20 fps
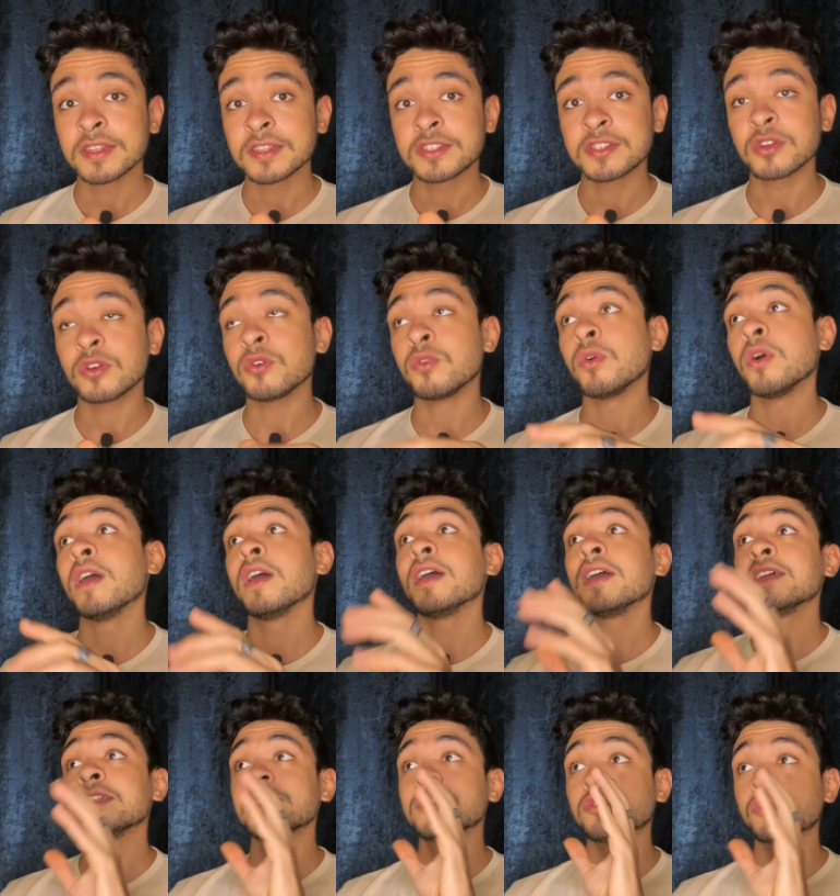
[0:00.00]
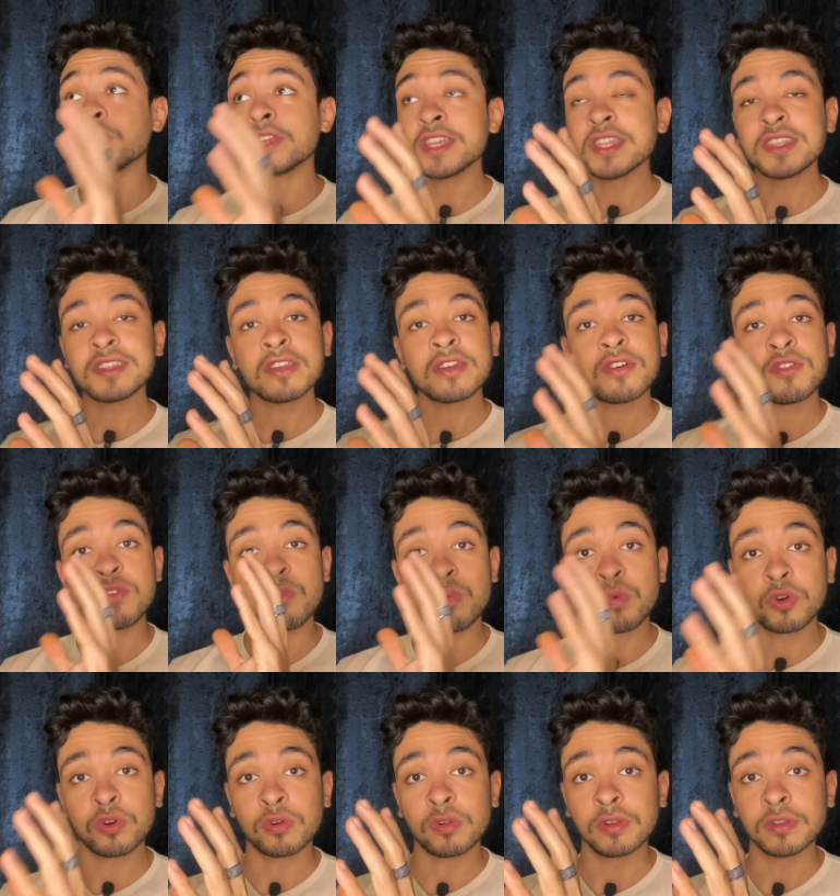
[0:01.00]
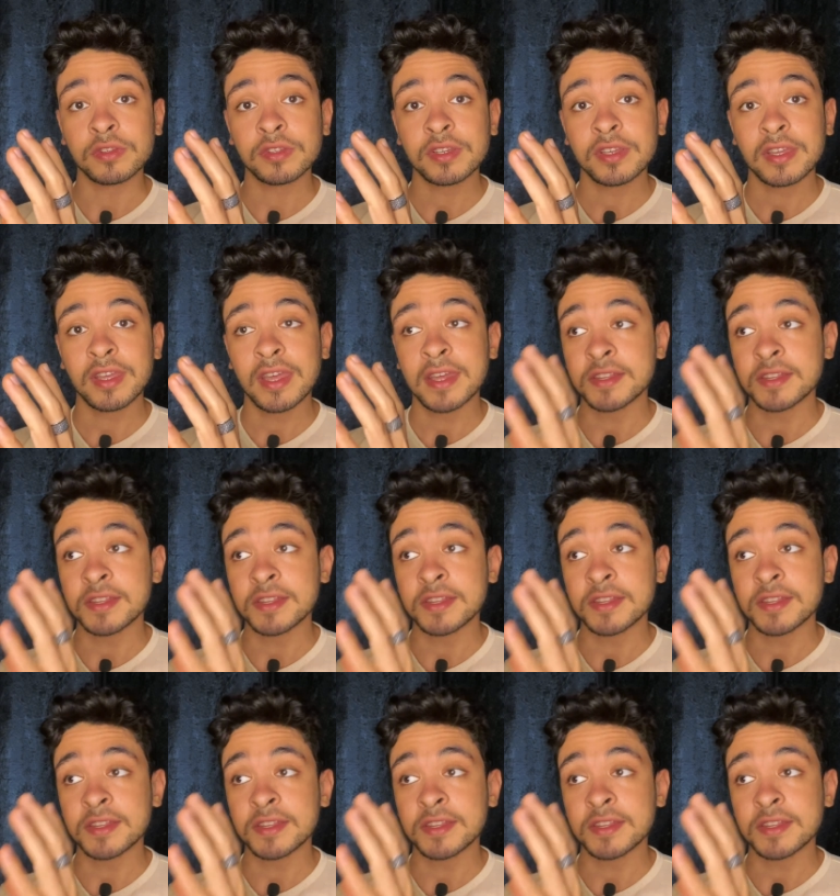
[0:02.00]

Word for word: So treat the world